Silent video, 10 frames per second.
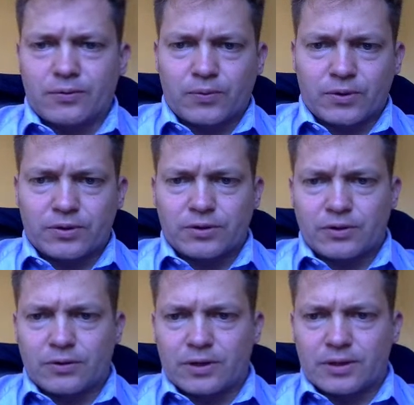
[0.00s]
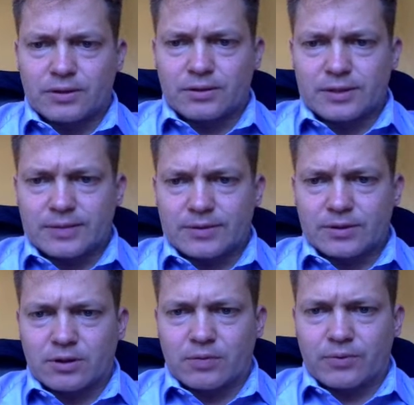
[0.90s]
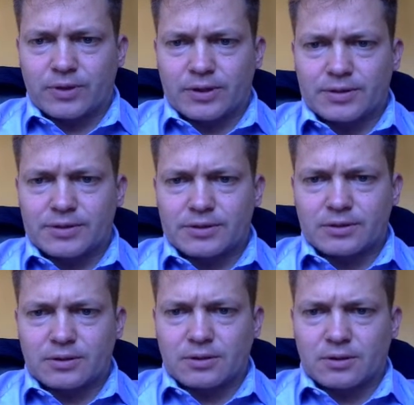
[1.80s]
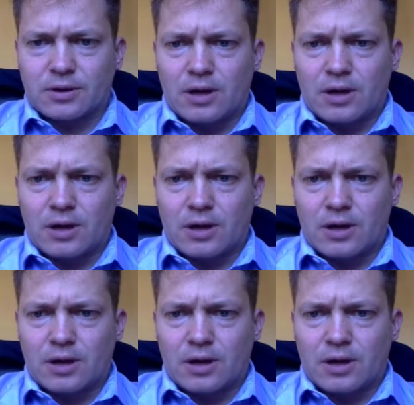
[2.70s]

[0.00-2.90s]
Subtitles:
with your teams and companies, on